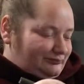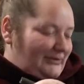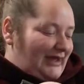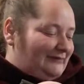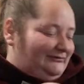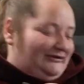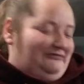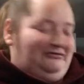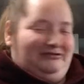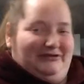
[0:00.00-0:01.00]
I don't think
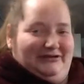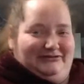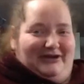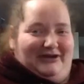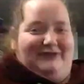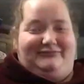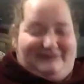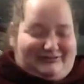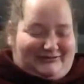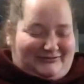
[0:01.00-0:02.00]
she's gonna get tired of it
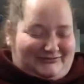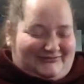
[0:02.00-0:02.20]
though.